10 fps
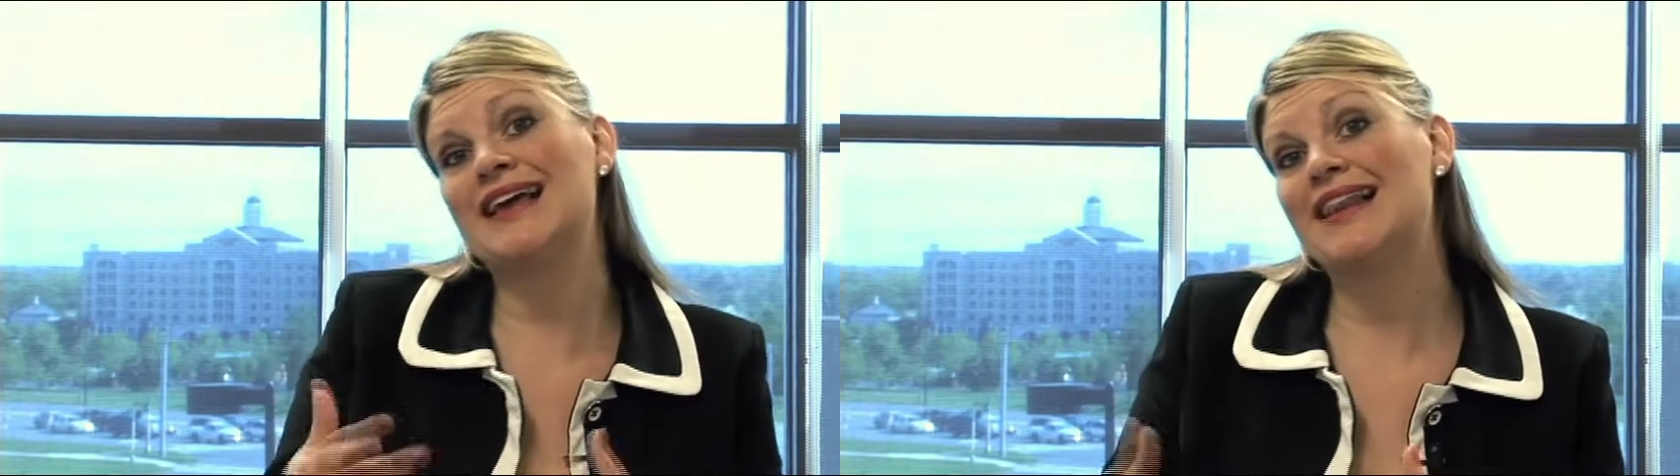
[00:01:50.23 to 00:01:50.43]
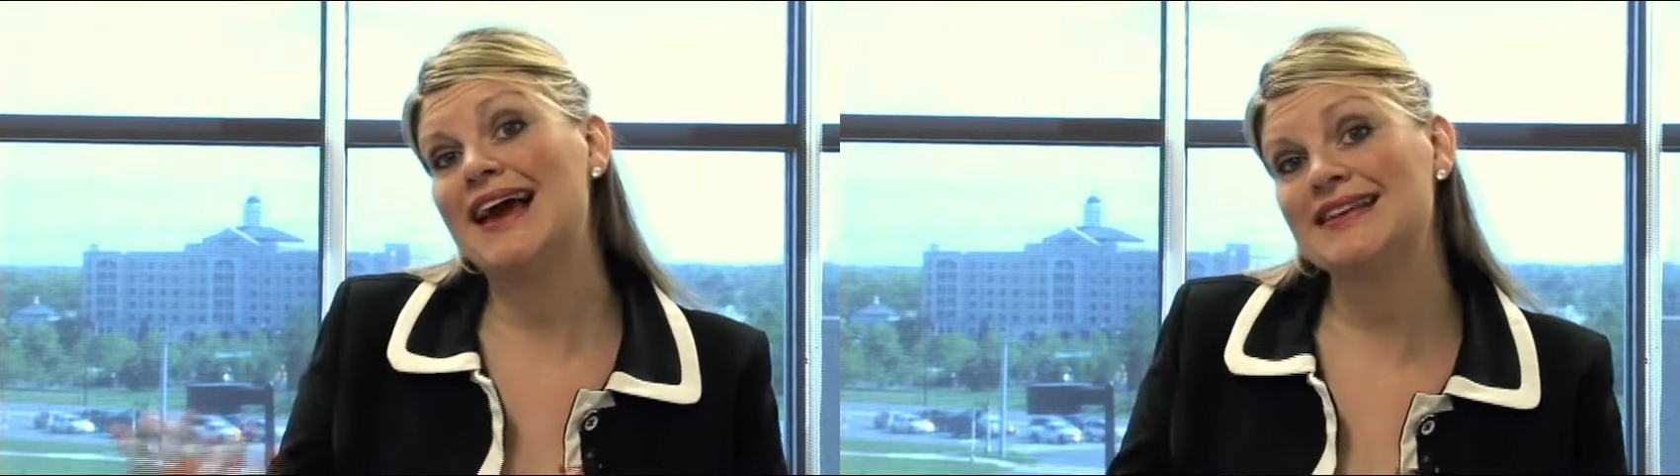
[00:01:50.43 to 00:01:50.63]

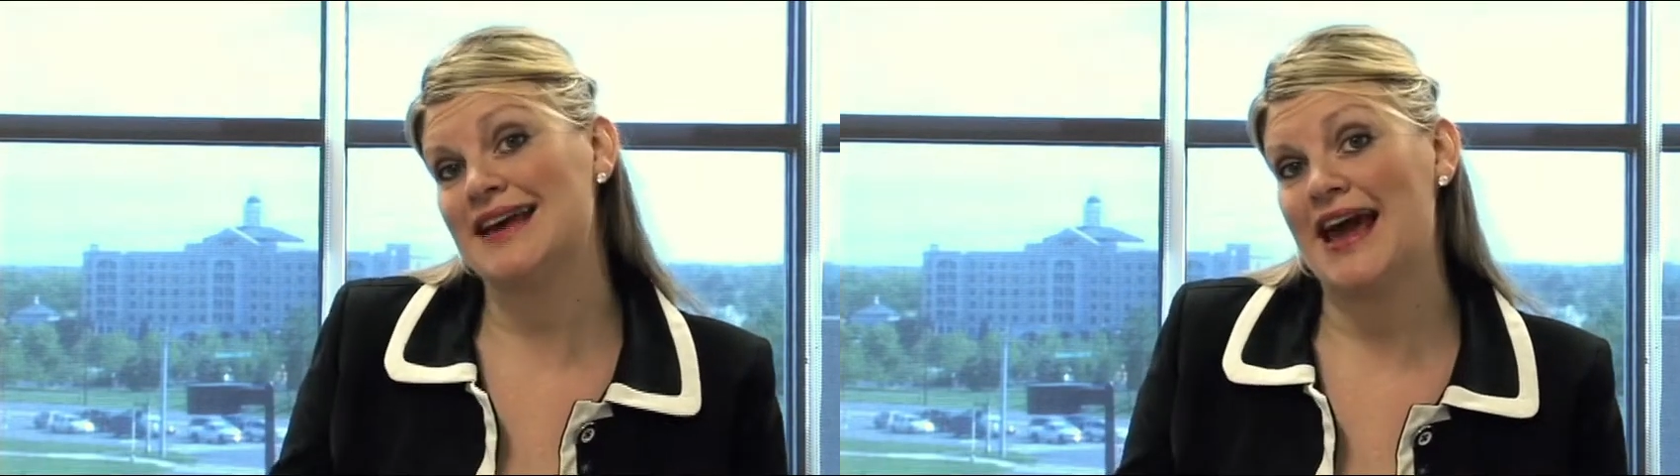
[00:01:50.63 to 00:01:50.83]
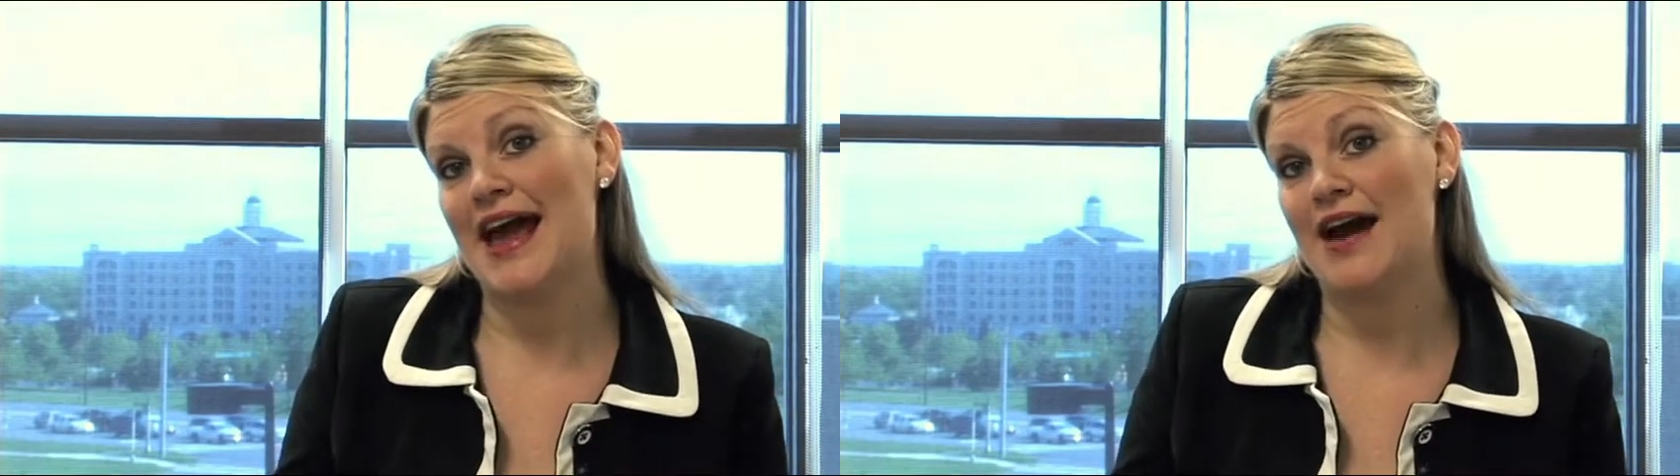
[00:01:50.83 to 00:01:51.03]
they like to
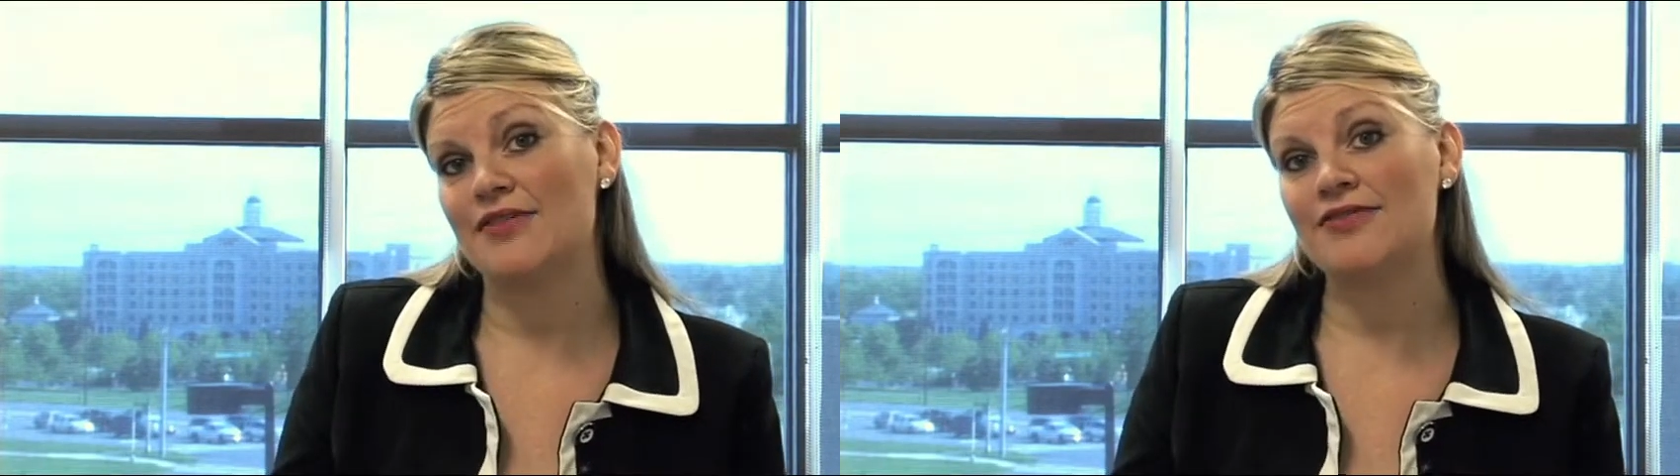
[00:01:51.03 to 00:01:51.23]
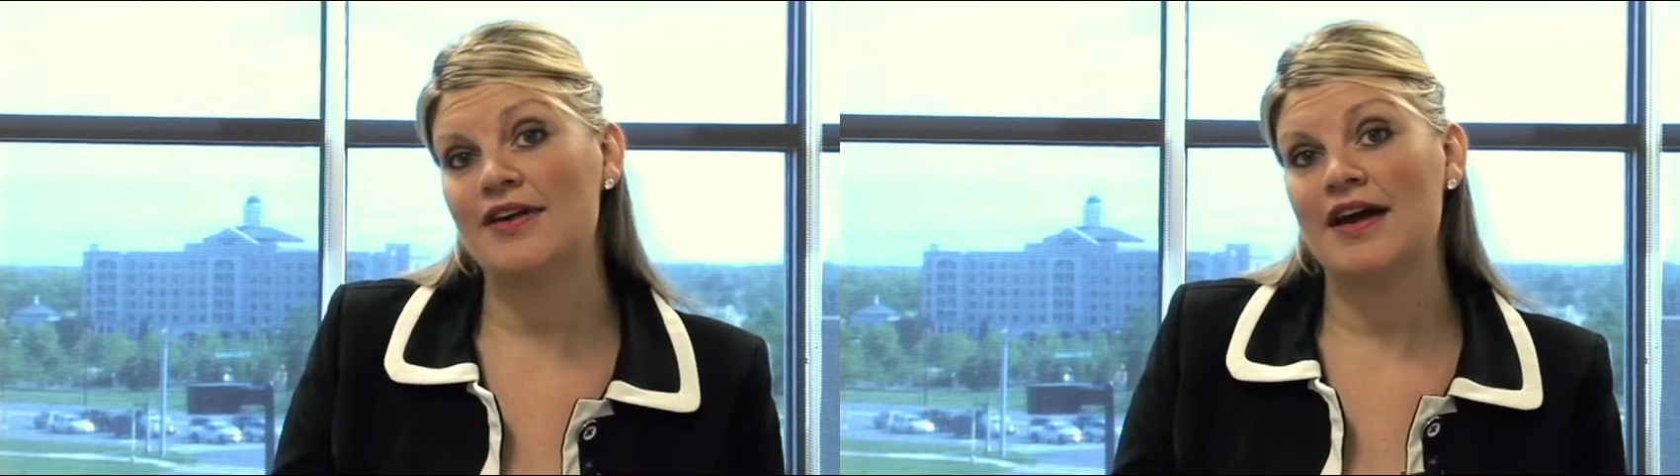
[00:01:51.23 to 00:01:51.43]

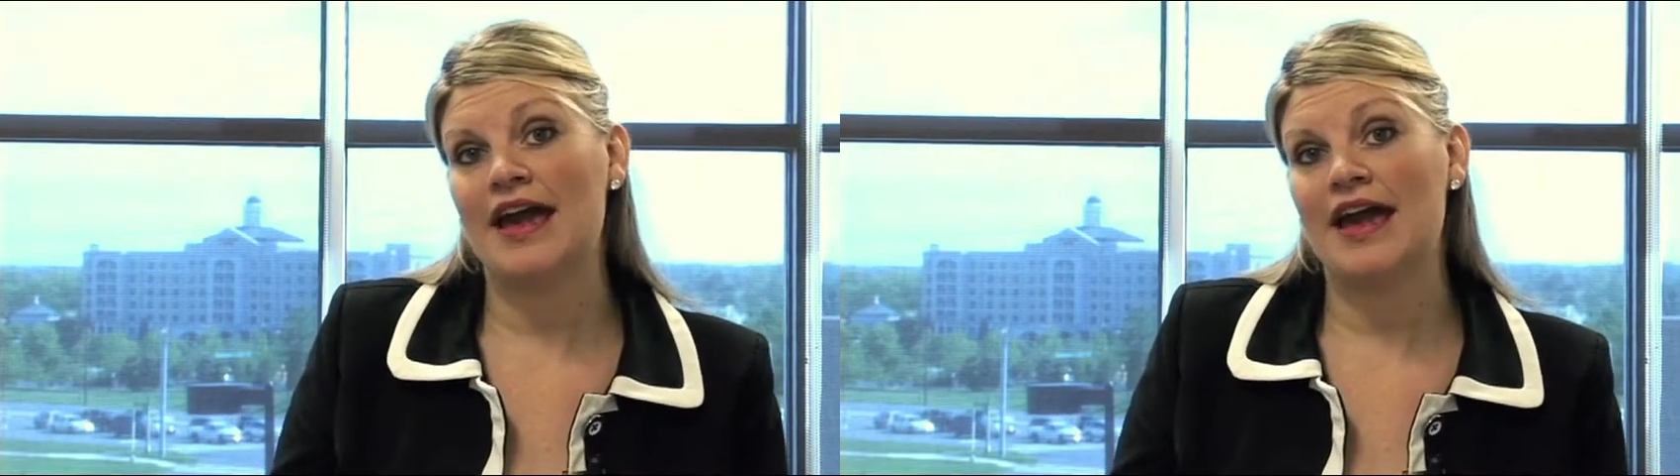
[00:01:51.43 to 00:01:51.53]
have